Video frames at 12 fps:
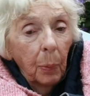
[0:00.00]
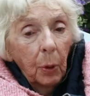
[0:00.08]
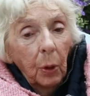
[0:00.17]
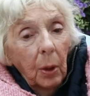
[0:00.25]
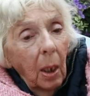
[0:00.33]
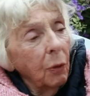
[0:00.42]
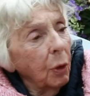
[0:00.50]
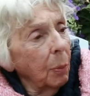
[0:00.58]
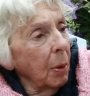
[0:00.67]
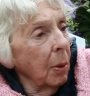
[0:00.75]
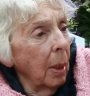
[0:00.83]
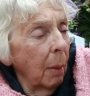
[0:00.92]
But she
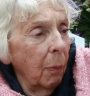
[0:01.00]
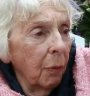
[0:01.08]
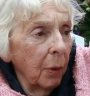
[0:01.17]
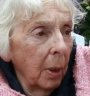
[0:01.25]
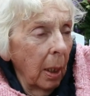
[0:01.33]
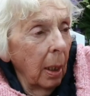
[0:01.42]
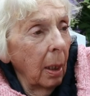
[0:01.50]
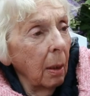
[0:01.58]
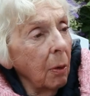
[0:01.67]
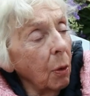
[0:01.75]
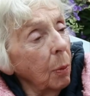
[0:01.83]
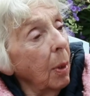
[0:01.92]
wasn't able for the hill,
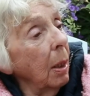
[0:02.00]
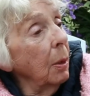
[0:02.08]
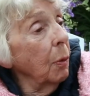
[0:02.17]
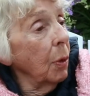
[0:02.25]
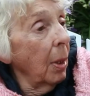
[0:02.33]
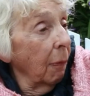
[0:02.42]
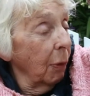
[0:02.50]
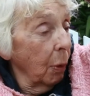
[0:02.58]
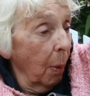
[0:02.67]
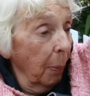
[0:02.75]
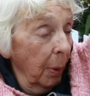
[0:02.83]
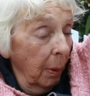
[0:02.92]
so I used to have to
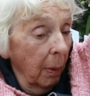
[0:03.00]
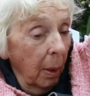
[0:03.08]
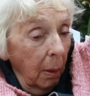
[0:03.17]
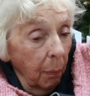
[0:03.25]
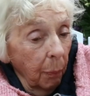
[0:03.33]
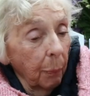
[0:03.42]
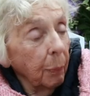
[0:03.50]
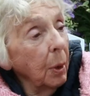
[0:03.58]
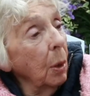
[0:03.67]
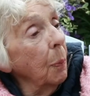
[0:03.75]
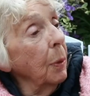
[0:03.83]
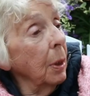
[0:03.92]
go up and,
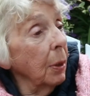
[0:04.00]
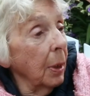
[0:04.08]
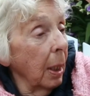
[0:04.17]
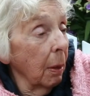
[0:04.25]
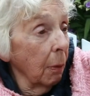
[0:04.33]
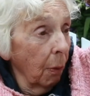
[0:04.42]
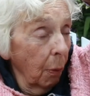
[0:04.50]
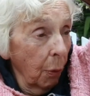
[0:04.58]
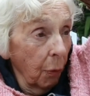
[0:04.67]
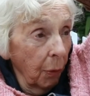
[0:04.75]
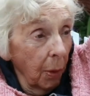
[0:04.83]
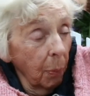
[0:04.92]
bring her to get her
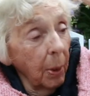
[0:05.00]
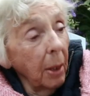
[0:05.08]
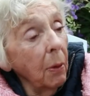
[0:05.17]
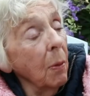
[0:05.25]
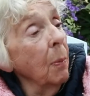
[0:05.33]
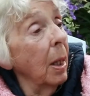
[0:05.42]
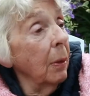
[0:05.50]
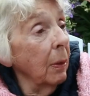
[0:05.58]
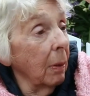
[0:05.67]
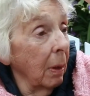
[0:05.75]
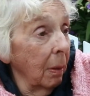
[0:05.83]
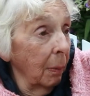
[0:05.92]
groceries. But that didn't matter.
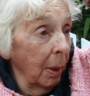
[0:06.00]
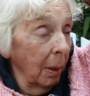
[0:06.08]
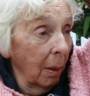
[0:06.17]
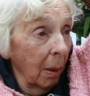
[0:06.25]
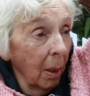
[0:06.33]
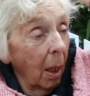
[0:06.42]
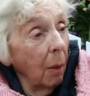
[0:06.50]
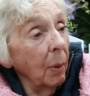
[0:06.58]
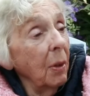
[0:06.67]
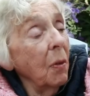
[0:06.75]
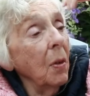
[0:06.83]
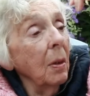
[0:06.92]
I mean, I
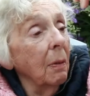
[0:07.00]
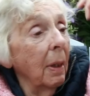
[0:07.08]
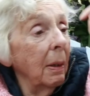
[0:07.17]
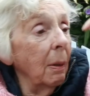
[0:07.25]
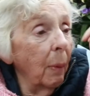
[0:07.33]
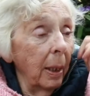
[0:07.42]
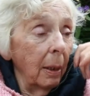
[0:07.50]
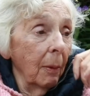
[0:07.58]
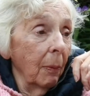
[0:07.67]
went to see her anyway.